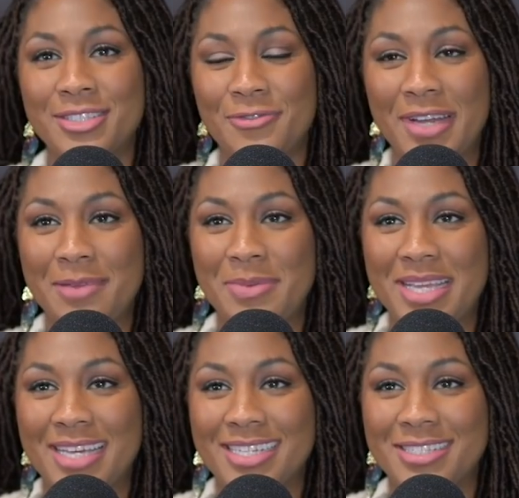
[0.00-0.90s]
funny
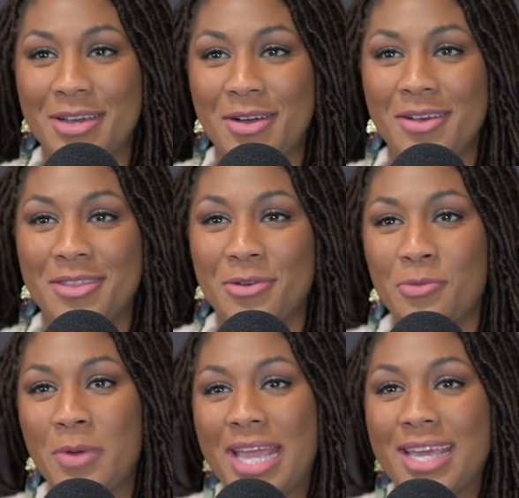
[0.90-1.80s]
because the
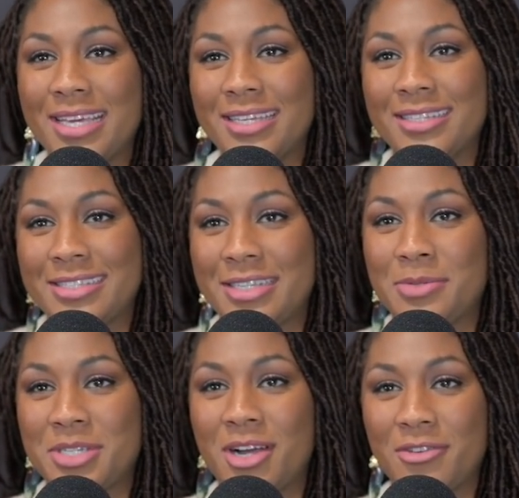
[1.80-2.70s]
way the
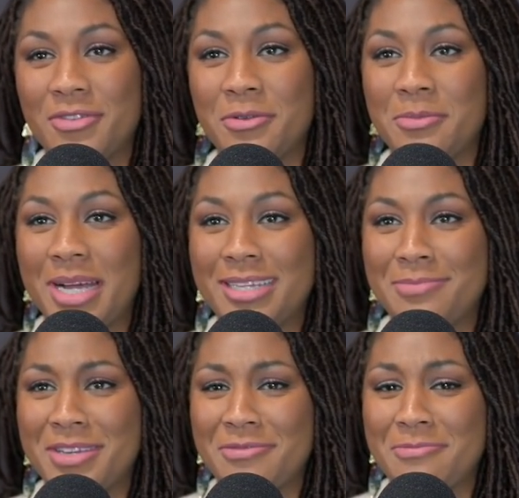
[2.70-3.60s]
cinematography reminded
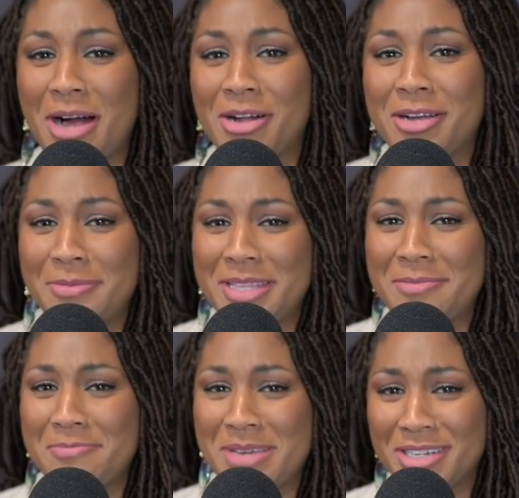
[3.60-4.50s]
me of Malcolm in the
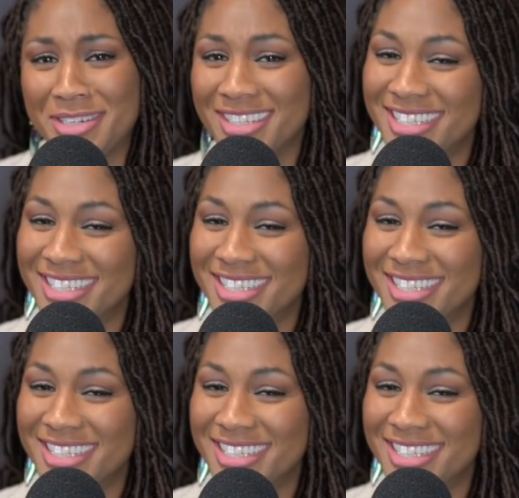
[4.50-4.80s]
Middle.